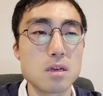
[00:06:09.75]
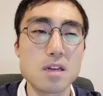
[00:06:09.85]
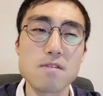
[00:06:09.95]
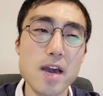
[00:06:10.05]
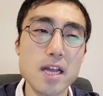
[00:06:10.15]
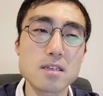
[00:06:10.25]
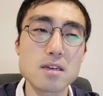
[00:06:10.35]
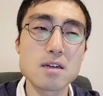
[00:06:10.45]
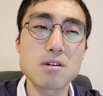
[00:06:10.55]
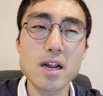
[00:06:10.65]
In fact,
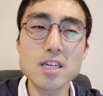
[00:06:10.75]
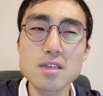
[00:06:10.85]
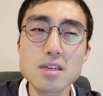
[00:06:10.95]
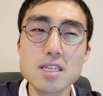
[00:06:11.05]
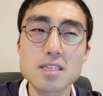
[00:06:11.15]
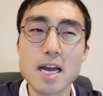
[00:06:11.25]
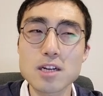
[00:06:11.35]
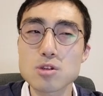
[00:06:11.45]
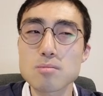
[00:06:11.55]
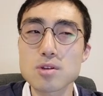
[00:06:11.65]
aggression is an
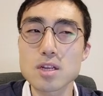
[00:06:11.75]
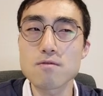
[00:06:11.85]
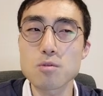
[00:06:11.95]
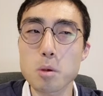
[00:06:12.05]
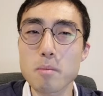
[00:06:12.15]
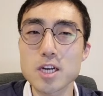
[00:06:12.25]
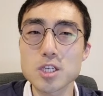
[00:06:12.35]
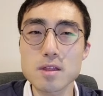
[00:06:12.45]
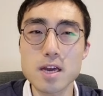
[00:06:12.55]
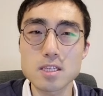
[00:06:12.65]
attribute in Football
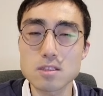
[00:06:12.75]
Manager that